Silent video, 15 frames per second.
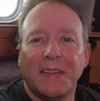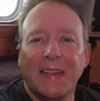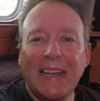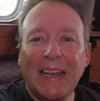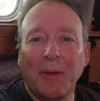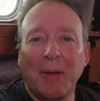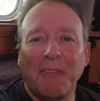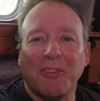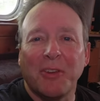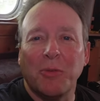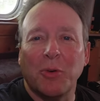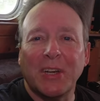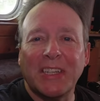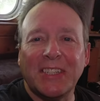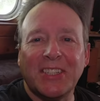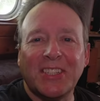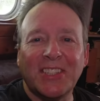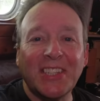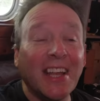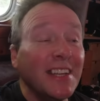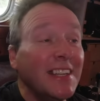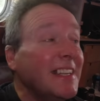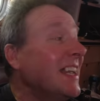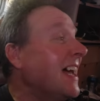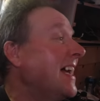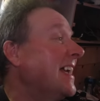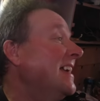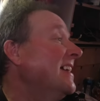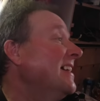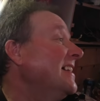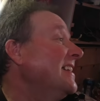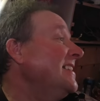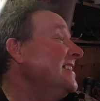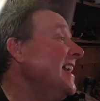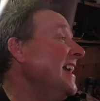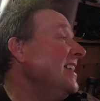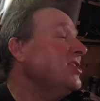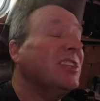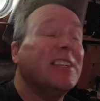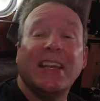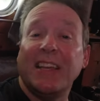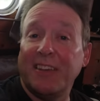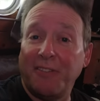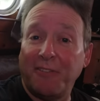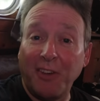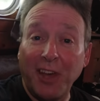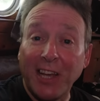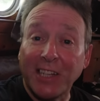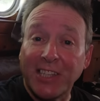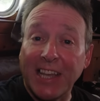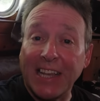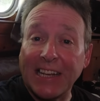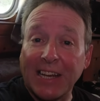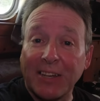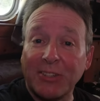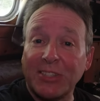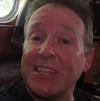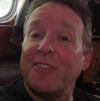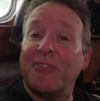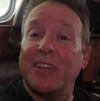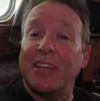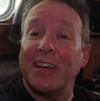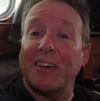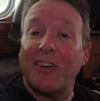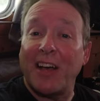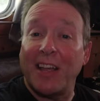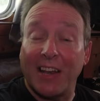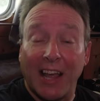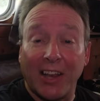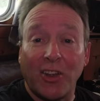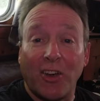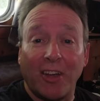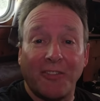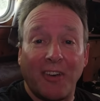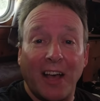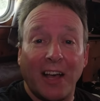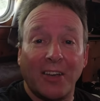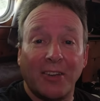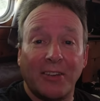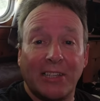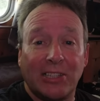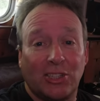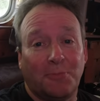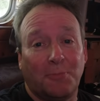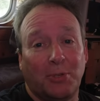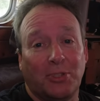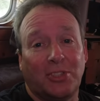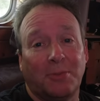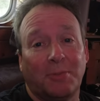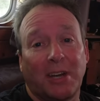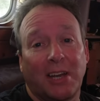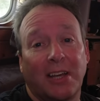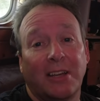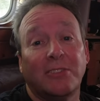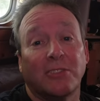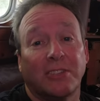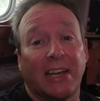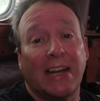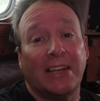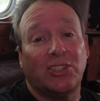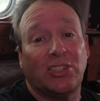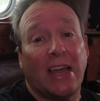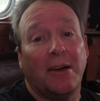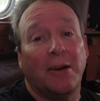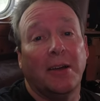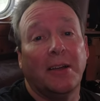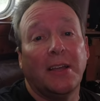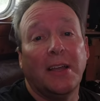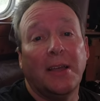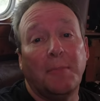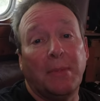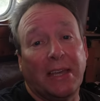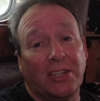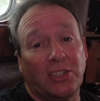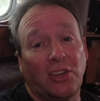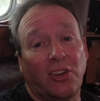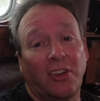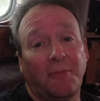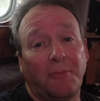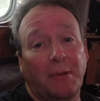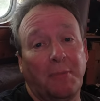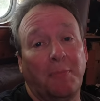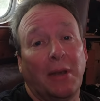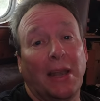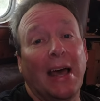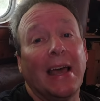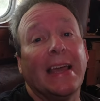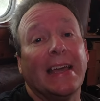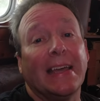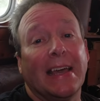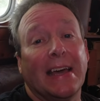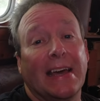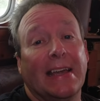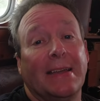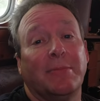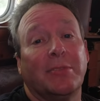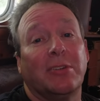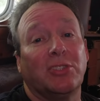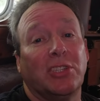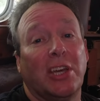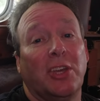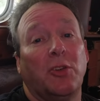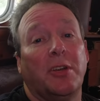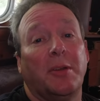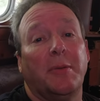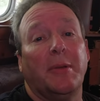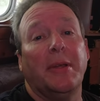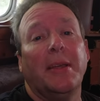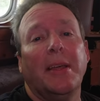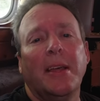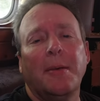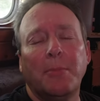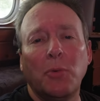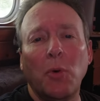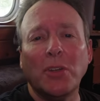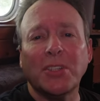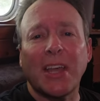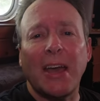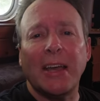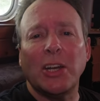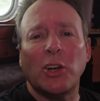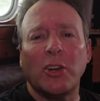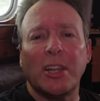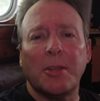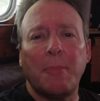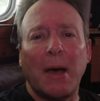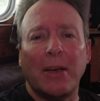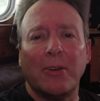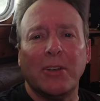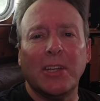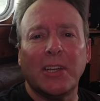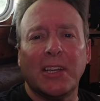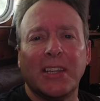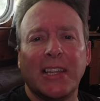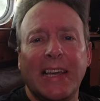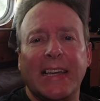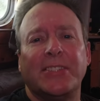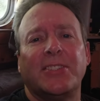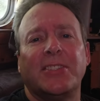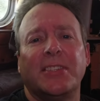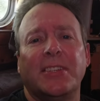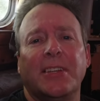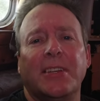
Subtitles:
Hello everyone, it's Sunday and it's actually 13:07 and I've only just put some clothes on and had a shower because I've been playing games. I'll show you in a minute. But what's going on in the boat? Look at this.